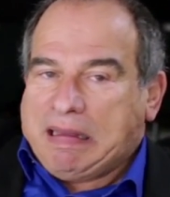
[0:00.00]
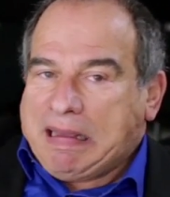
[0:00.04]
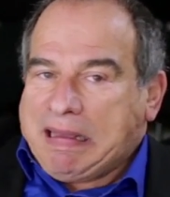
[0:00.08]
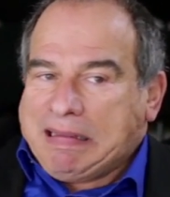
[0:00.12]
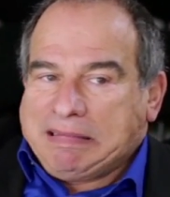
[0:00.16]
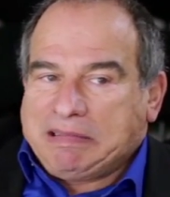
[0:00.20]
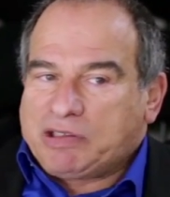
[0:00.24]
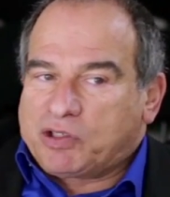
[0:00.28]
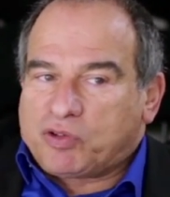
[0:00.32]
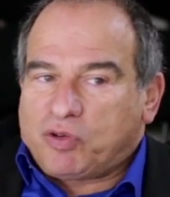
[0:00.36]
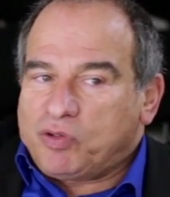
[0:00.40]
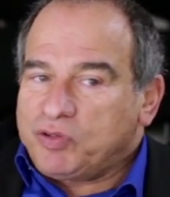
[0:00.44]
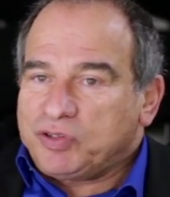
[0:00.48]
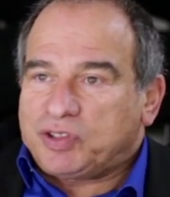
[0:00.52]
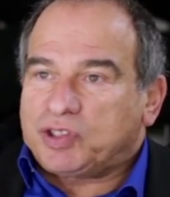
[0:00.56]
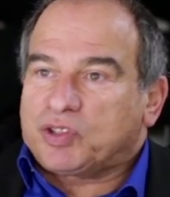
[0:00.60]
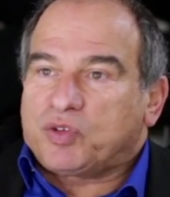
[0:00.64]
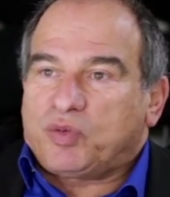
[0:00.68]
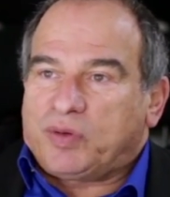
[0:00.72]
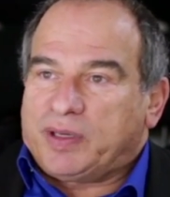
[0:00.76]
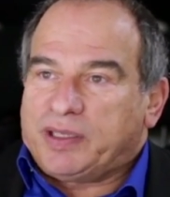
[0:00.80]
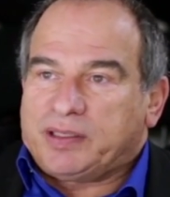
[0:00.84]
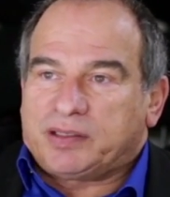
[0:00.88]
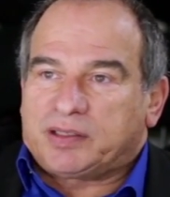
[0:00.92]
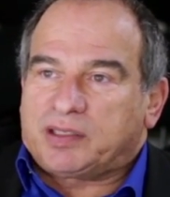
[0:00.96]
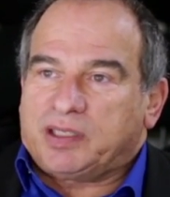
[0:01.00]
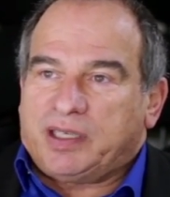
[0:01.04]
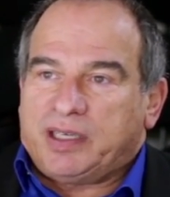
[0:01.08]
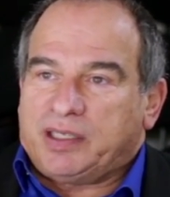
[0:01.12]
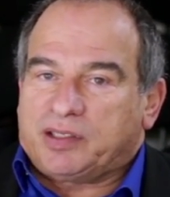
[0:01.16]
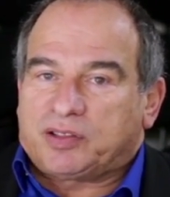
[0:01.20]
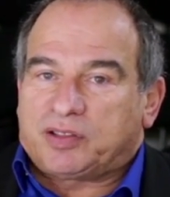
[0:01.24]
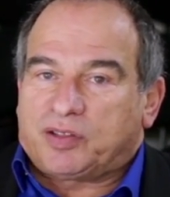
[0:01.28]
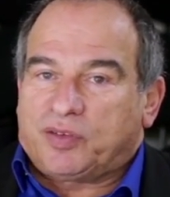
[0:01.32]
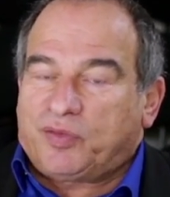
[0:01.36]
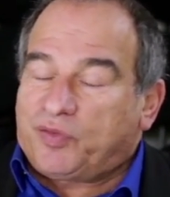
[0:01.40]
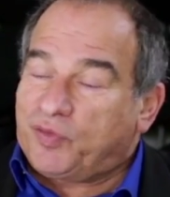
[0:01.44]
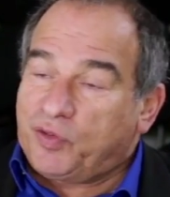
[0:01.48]
And the consequence
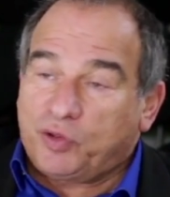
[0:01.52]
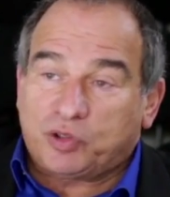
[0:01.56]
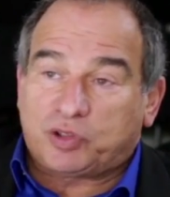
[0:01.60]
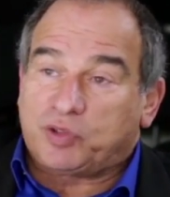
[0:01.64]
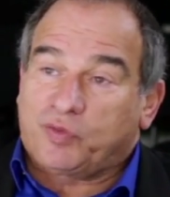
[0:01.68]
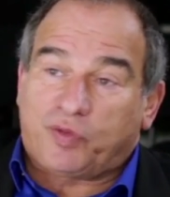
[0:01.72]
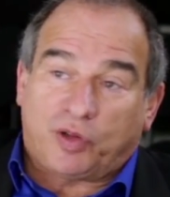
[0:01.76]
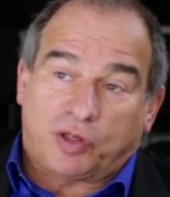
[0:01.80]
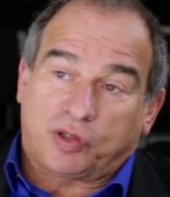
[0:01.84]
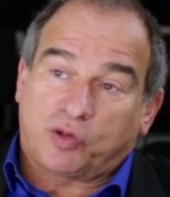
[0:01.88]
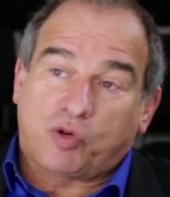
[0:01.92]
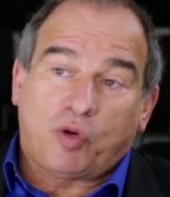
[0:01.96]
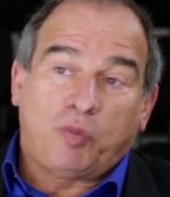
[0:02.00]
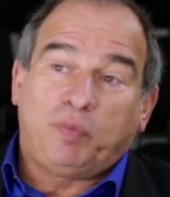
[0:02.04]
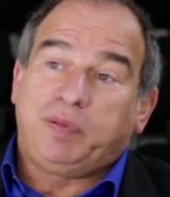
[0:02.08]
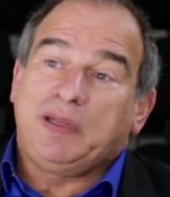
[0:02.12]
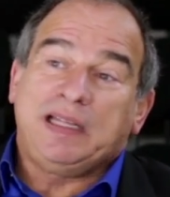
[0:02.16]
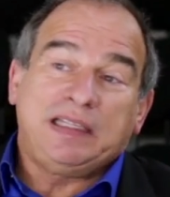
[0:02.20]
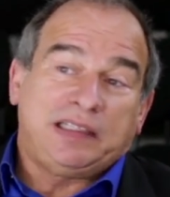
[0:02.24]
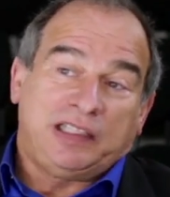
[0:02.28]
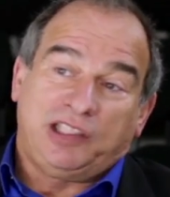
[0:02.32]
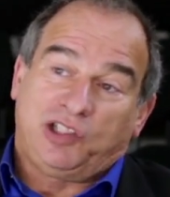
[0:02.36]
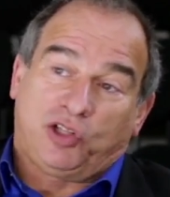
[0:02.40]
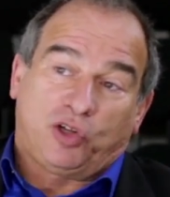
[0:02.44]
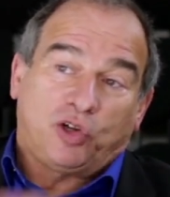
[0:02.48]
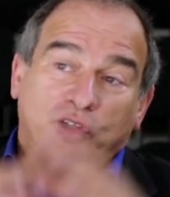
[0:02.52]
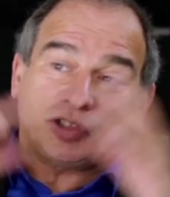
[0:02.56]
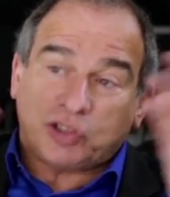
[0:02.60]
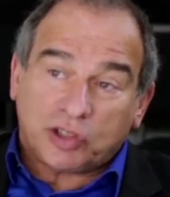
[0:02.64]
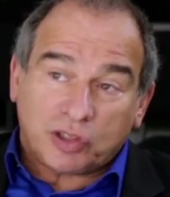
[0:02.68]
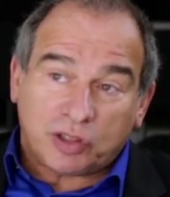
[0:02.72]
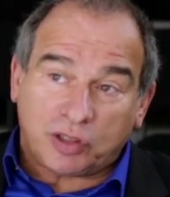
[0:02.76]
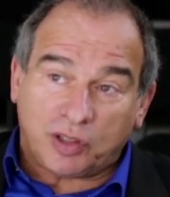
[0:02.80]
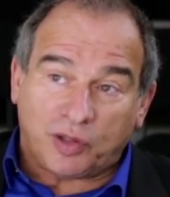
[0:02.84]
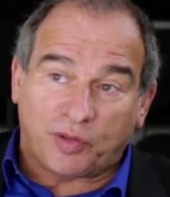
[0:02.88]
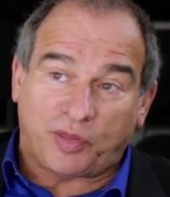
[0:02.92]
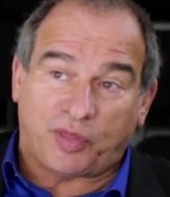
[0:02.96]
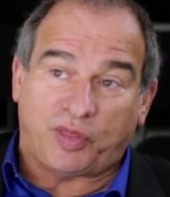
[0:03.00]
is, first of all, a completely
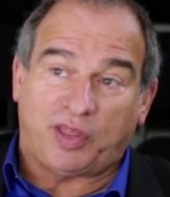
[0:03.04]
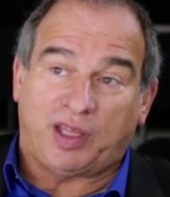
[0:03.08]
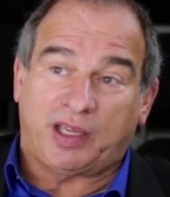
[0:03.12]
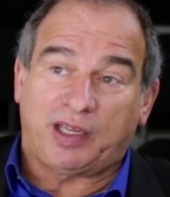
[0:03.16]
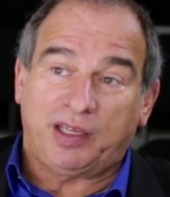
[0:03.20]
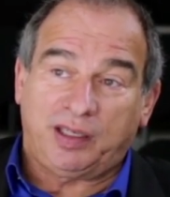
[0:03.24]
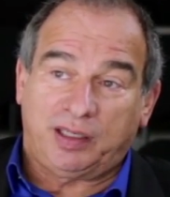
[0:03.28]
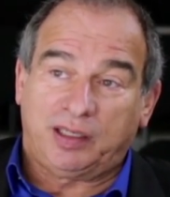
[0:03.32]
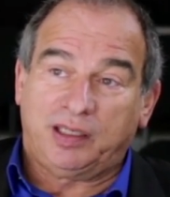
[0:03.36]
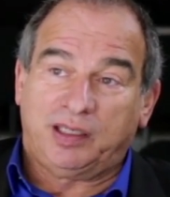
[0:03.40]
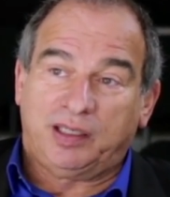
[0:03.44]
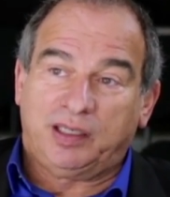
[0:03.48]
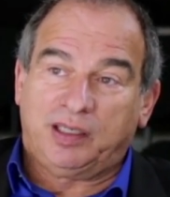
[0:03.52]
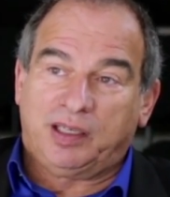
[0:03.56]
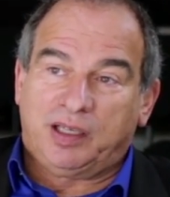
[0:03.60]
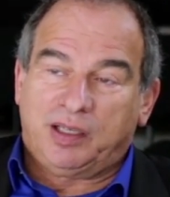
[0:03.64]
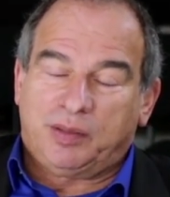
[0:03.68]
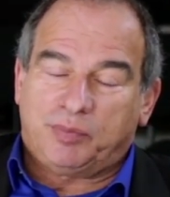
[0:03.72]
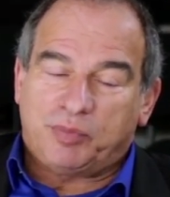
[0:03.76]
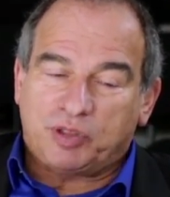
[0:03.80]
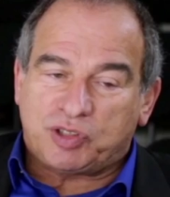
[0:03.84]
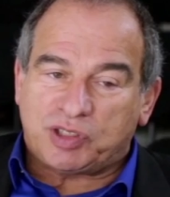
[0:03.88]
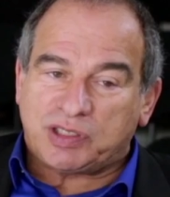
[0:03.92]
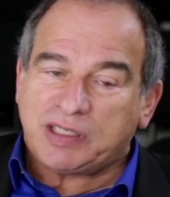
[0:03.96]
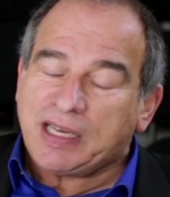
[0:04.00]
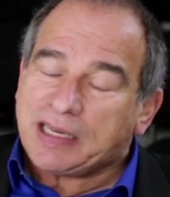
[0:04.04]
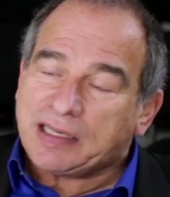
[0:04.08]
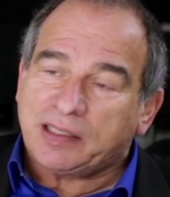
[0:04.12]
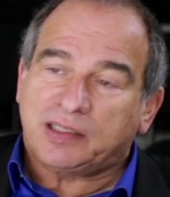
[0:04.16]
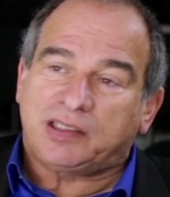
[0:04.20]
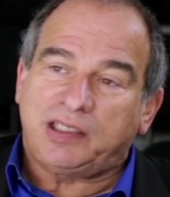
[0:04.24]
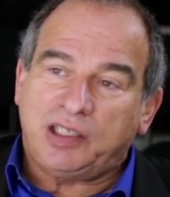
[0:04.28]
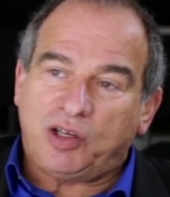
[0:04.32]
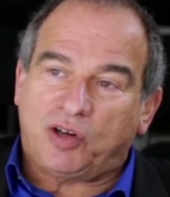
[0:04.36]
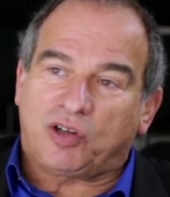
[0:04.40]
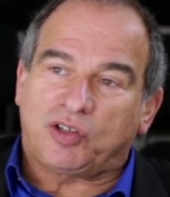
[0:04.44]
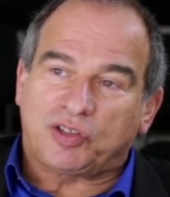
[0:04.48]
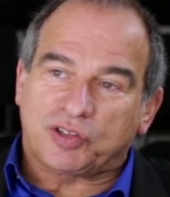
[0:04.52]
logical thing, but
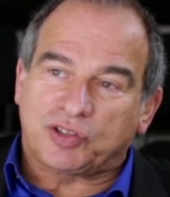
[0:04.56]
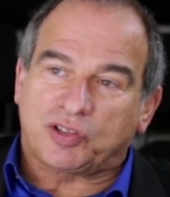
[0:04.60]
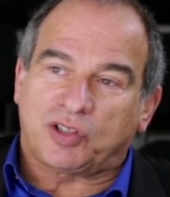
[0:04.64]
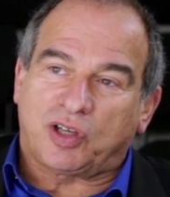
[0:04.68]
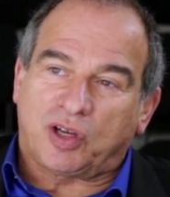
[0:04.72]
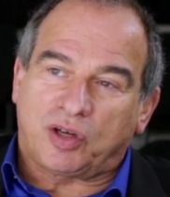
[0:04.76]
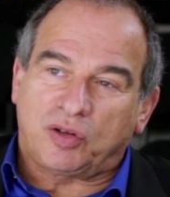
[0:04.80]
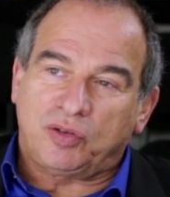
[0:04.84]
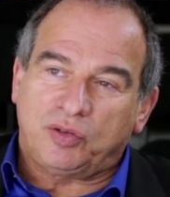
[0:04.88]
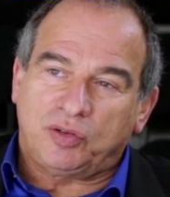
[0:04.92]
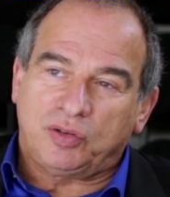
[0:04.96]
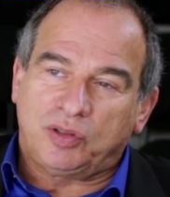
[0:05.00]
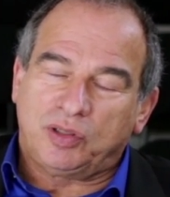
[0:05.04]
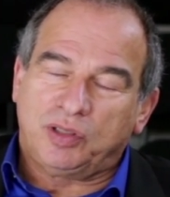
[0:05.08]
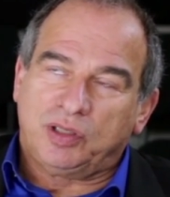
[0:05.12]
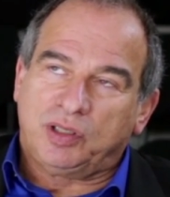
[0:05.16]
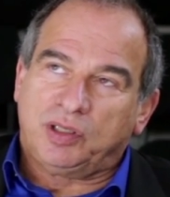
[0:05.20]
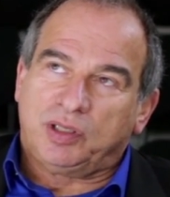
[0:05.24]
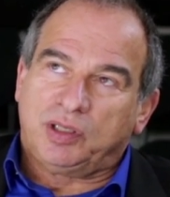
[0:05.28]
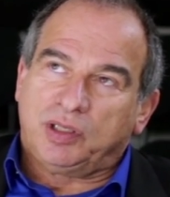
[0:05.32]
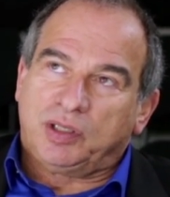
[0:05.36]
secondly also,